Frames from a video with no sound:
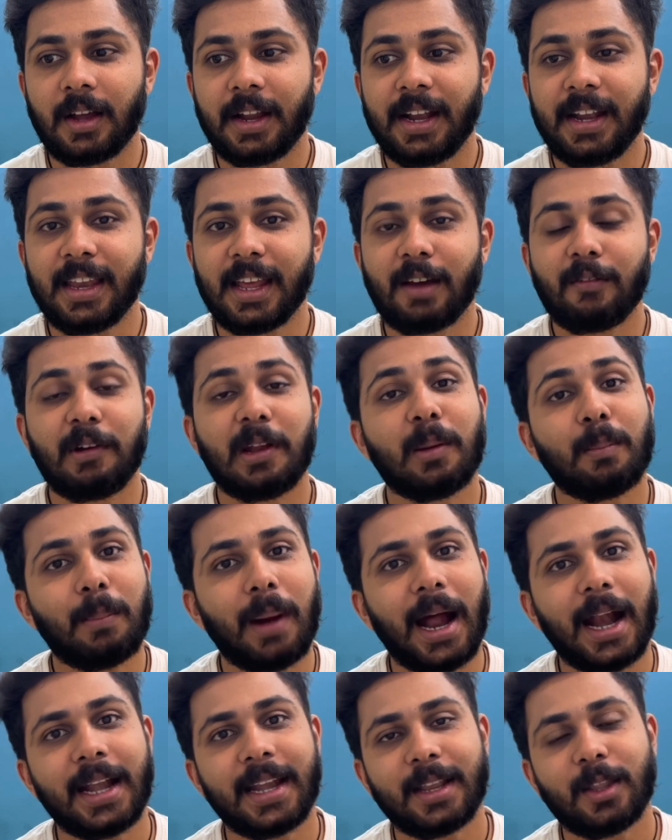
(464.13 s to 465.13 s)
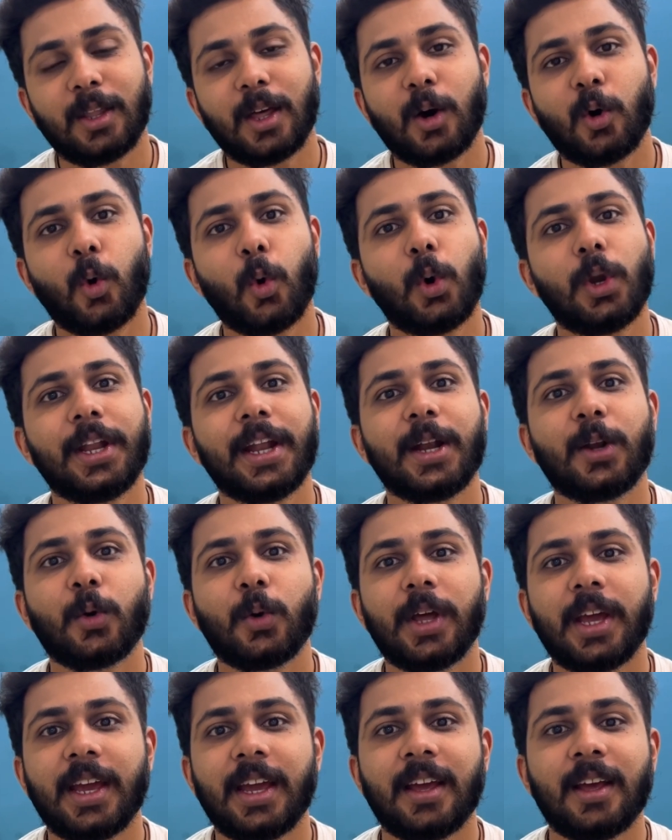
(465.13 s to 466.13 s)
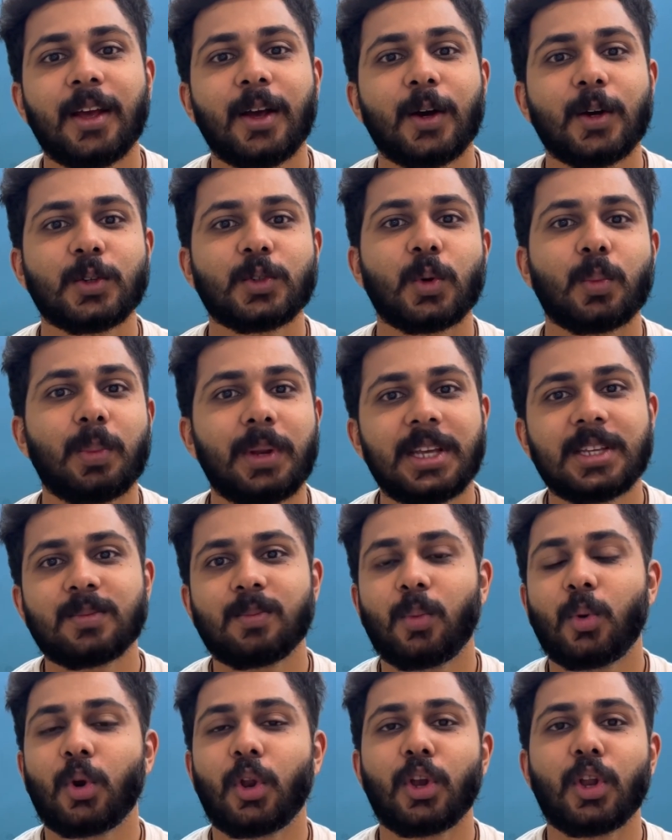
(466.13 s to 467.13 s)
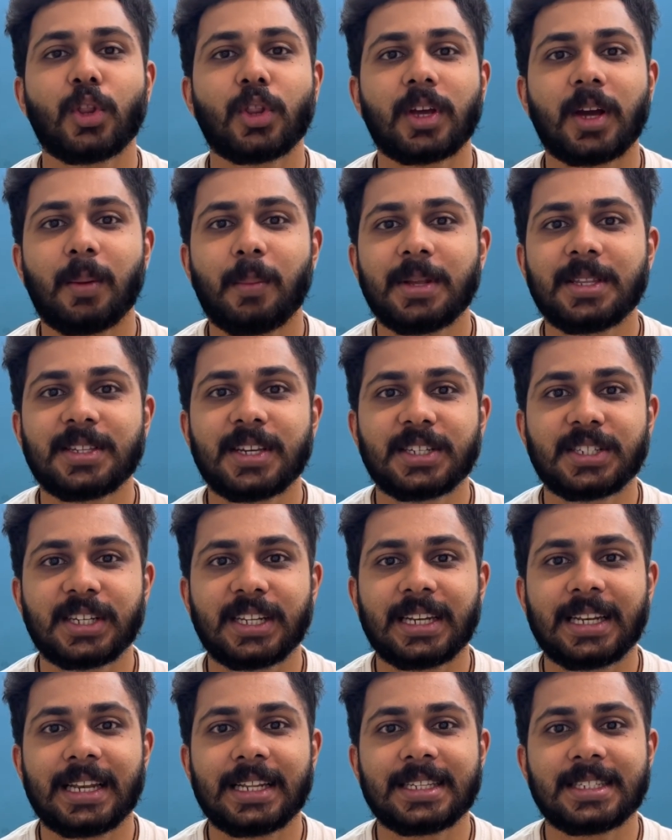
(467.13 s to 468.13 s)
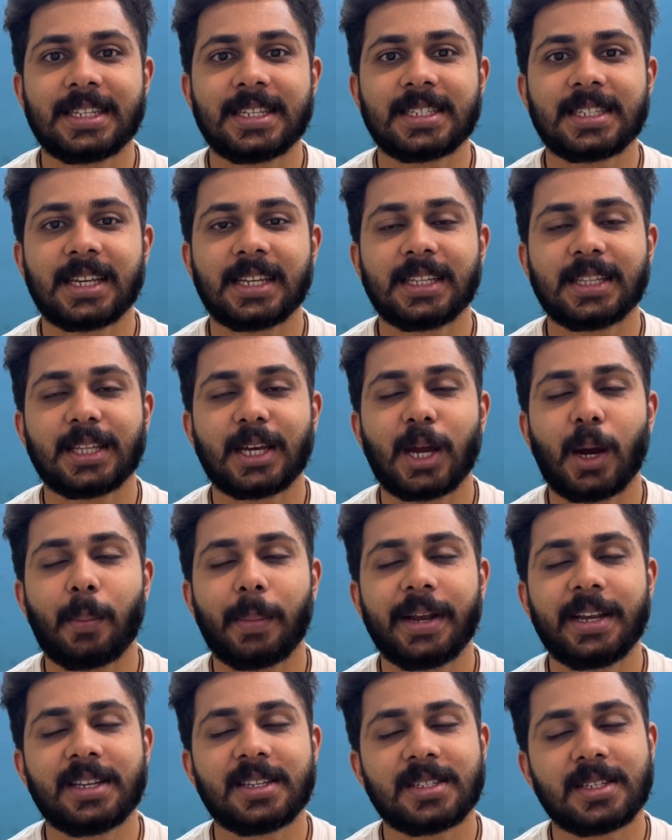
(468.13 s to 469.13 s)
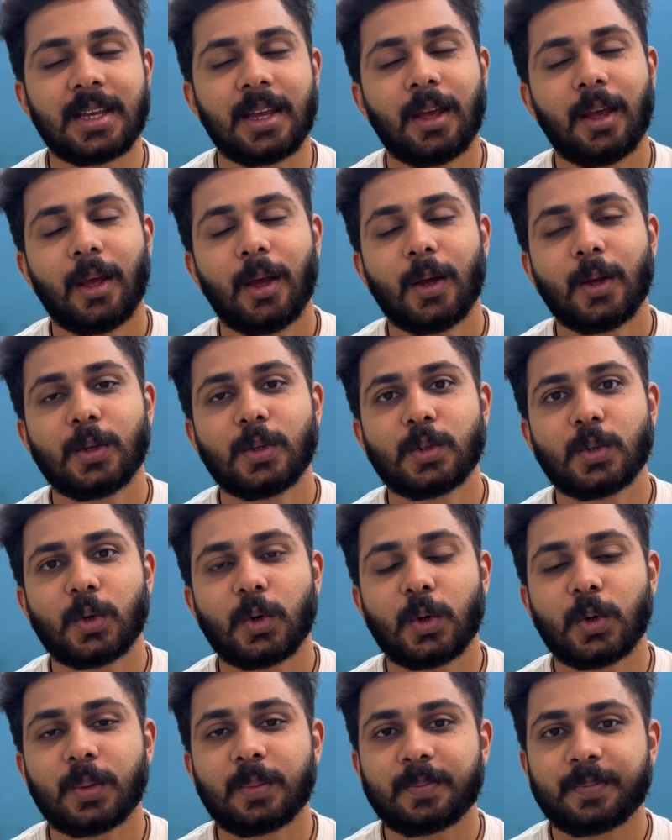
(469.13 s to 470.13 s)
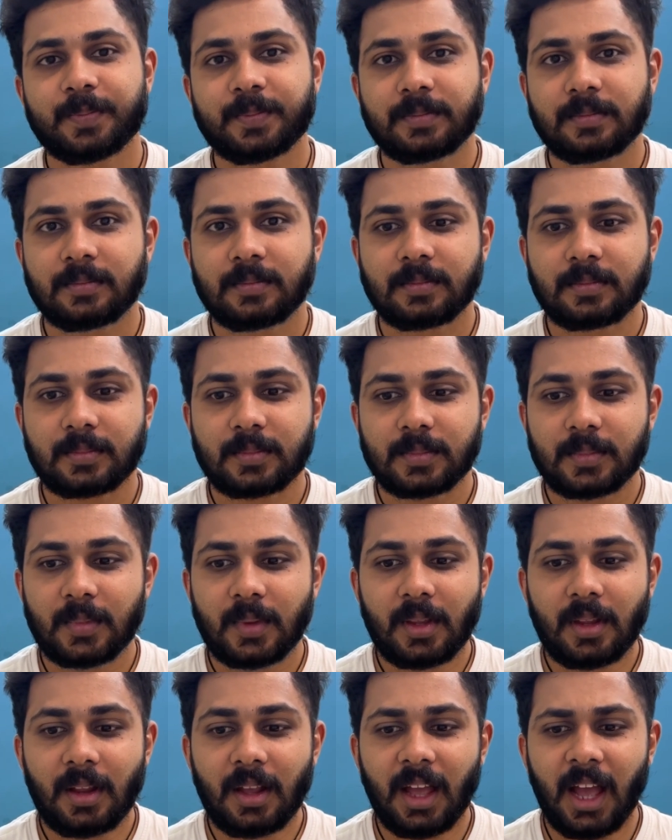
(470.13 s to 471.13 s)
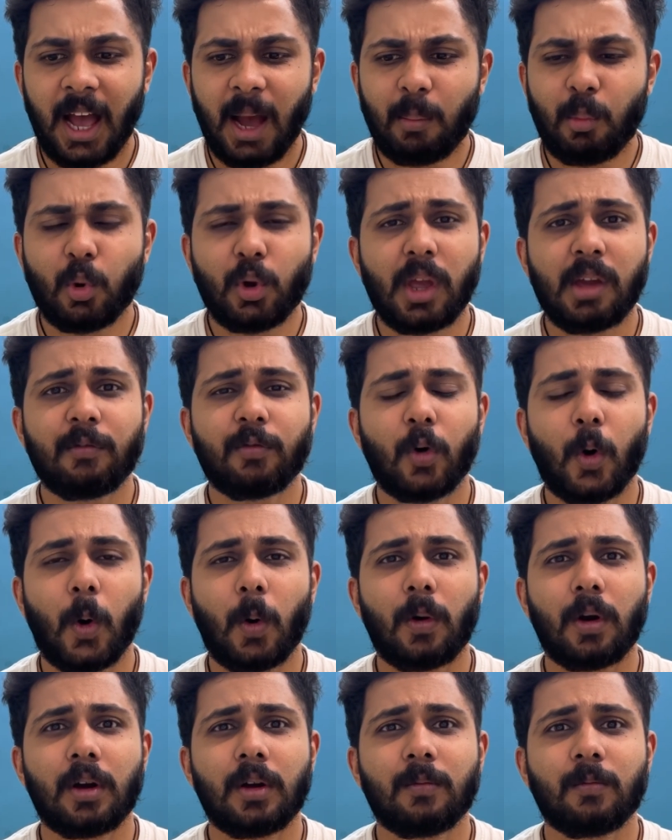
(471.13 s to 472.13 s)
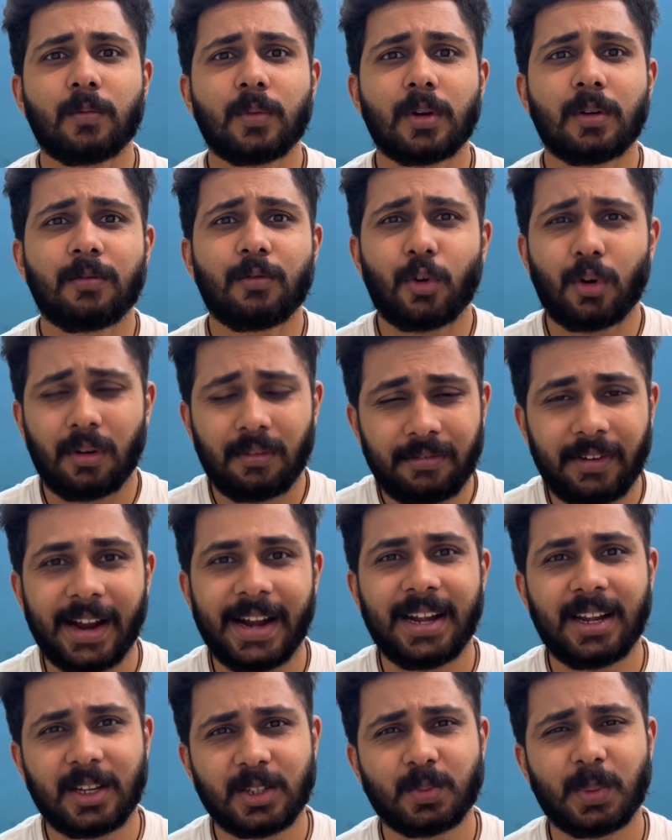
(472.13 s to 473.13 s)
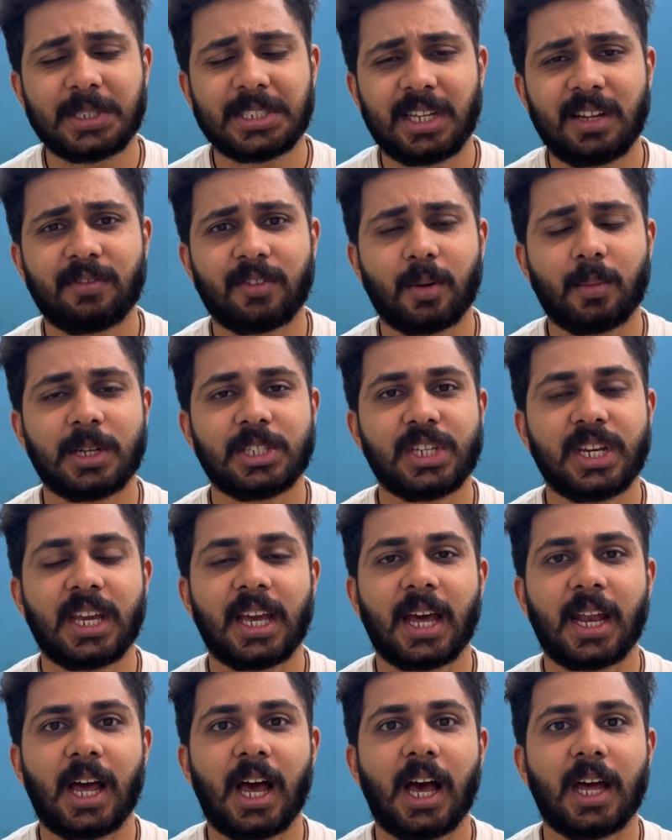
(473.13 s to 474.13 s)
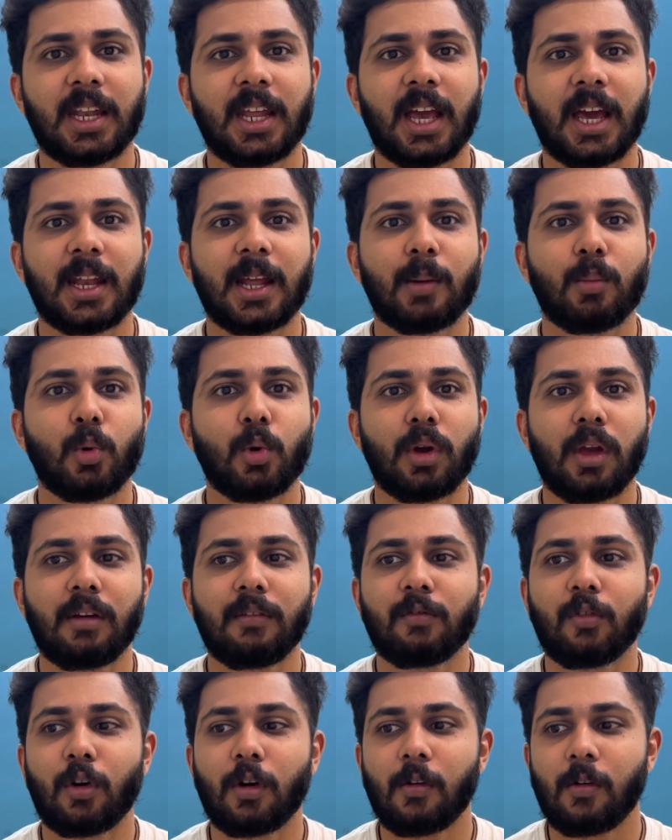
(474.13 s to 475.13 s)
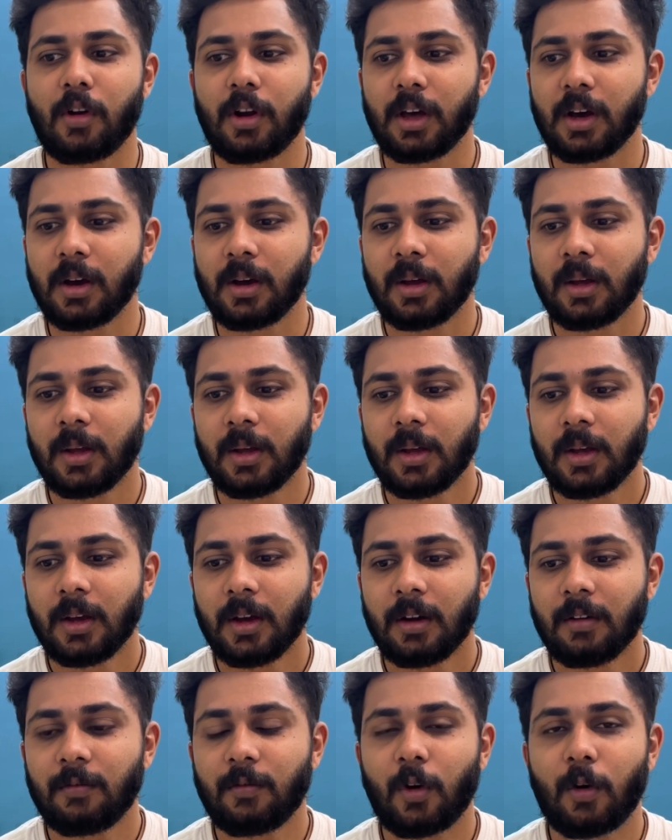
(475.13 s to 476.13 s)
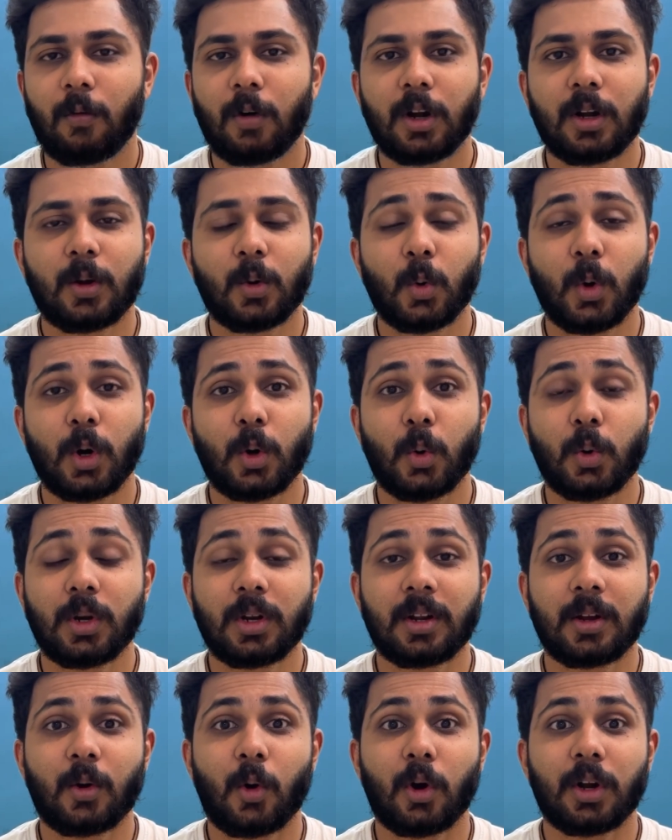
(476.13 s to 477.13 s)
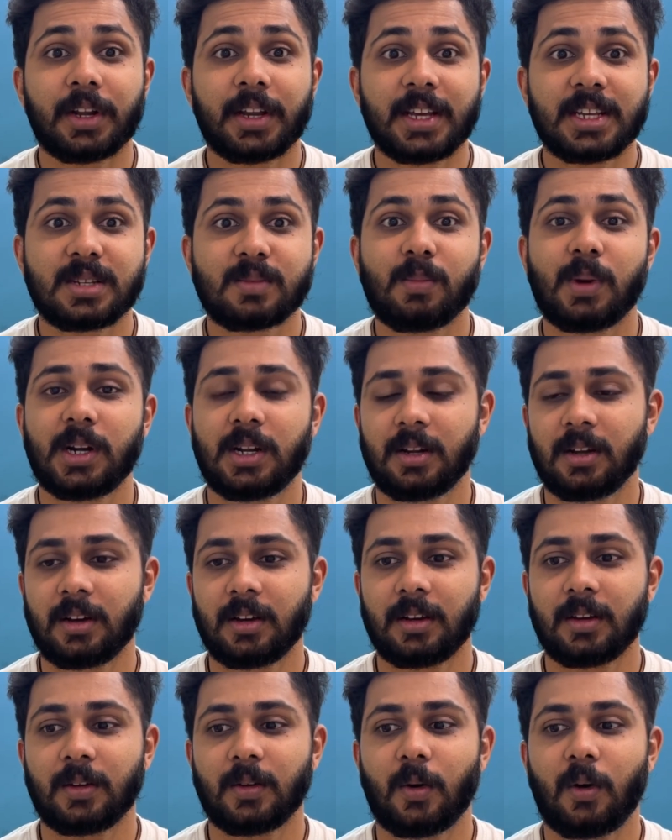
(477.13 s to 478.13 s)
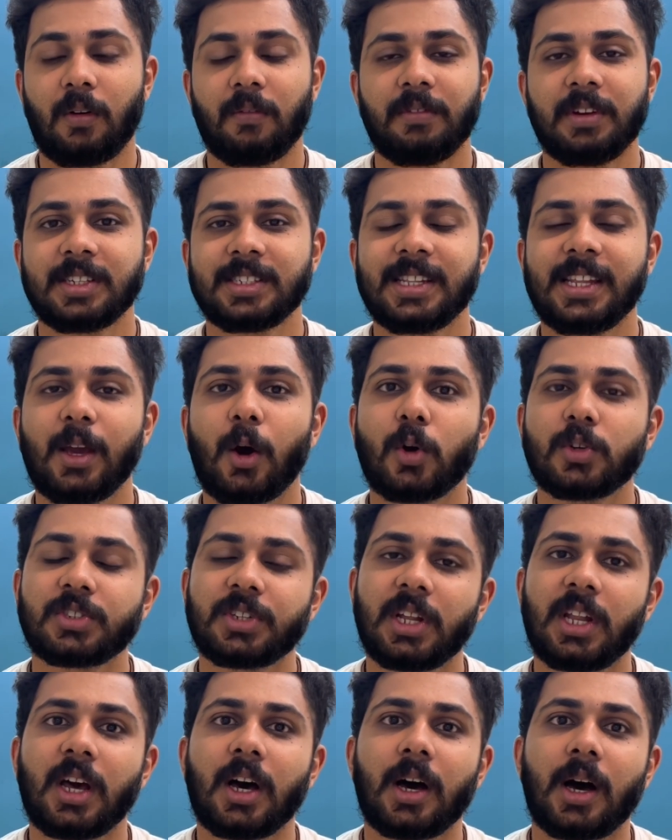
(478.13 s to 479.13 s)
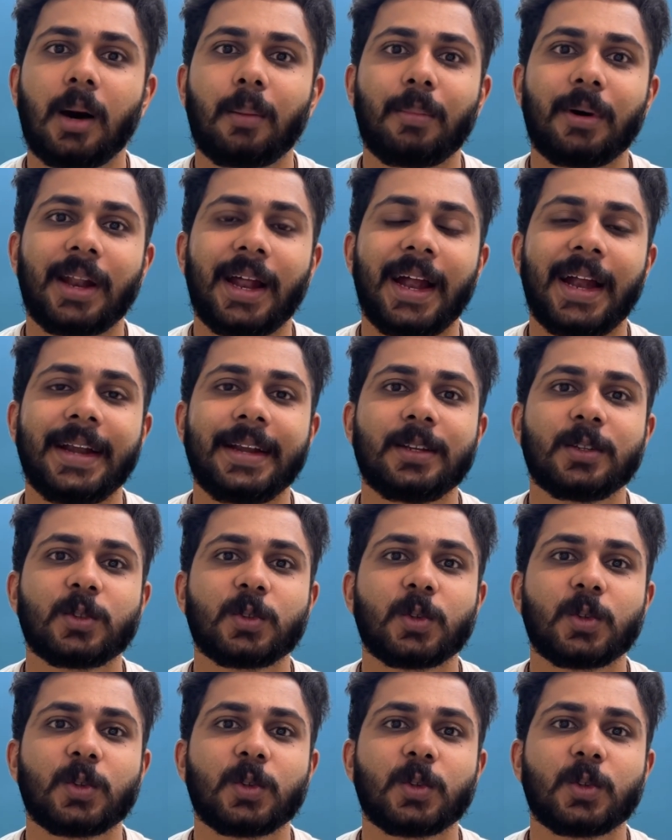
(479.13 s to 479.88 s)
India will bat the whole day today? So please put in your comment section, let's discuss in the comments. So I'm looking forward for a fight, especially from Ajinkya Rahane, and I'm looking forward uh, forward to a good contest, but obviously Australia upper hand.